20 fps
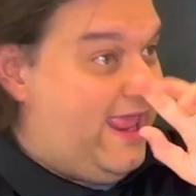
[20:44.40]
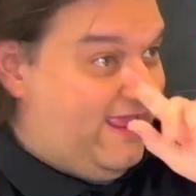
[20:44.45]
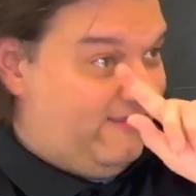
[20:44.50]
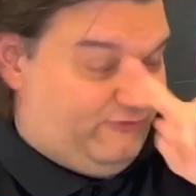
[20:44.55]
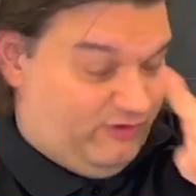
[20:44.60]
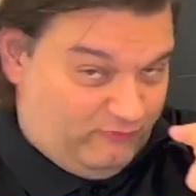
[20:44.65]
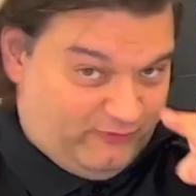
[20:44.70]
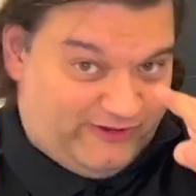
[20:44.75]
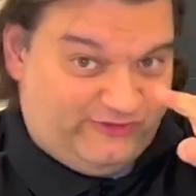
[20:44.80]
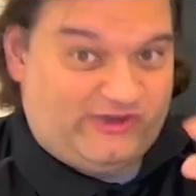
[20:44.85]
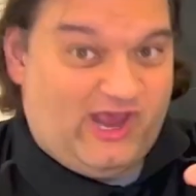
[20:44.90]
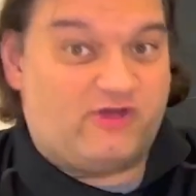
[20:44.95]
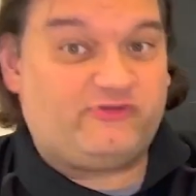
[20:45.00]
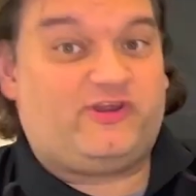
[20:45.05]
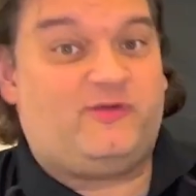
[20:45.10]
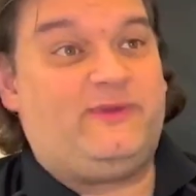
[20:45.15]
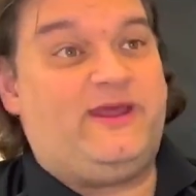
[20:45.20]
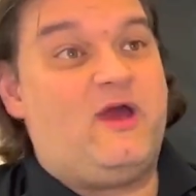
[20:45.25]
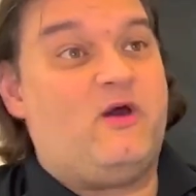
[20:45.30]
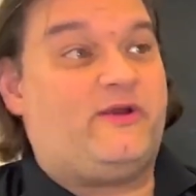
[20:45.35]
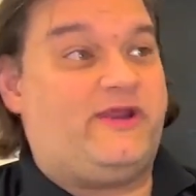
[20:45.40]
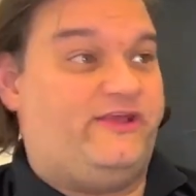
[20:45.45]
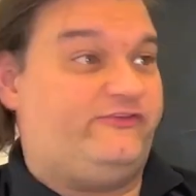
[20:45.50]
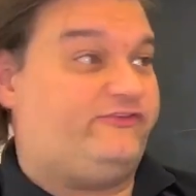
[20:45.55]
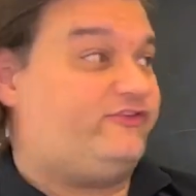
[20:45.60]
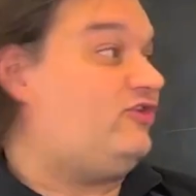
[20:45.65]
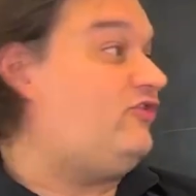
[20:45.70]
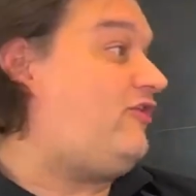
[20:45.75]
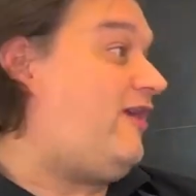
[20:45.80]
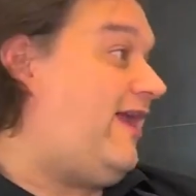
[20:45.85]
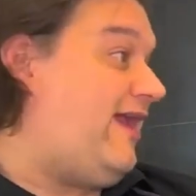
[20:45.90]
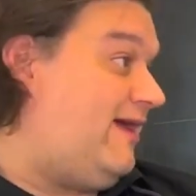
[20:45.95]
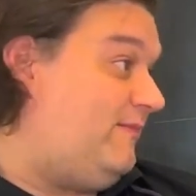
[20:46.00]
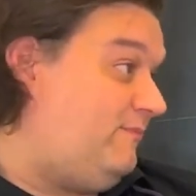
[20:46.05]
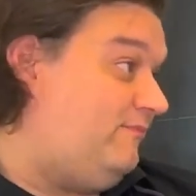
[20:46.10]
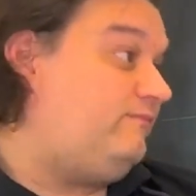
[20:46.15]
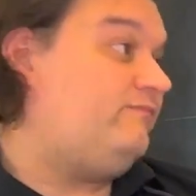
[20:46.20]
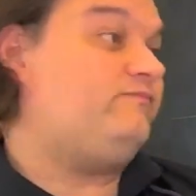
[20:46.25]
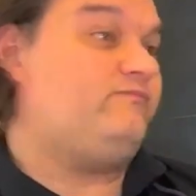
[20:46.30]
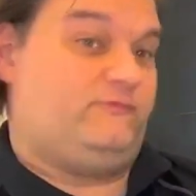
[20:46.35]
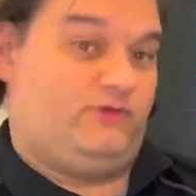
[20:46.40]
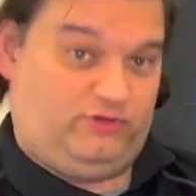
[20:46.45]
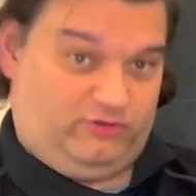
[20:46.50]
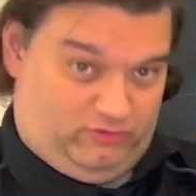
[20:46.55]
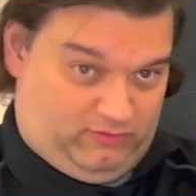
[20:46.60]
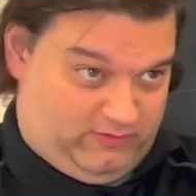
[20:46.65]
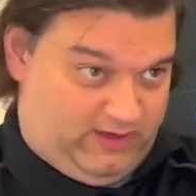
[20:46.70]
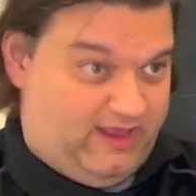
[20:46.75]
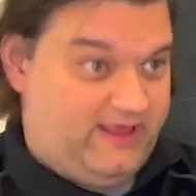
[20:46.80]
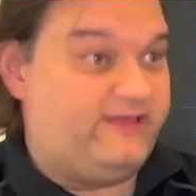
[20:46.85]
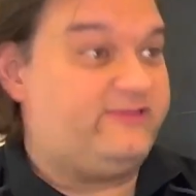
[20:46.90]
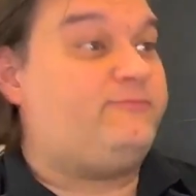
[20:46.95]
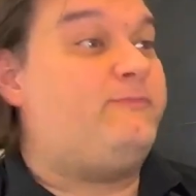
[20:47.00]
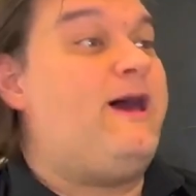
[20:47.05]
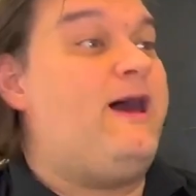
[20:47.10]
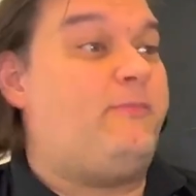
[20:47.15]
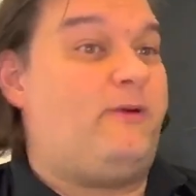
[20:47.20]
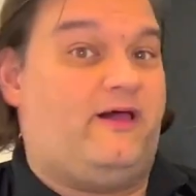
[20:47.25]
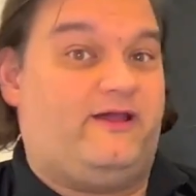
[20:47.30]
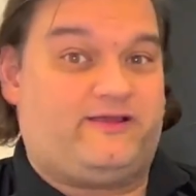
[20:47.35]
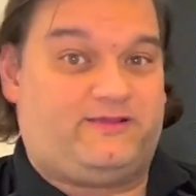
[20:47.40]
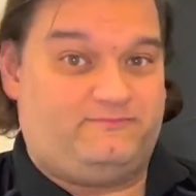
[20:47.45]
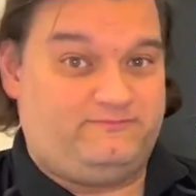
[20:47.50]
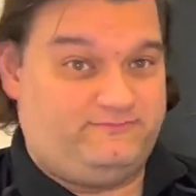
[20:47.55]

if you reach out to me on Instagram, it's public.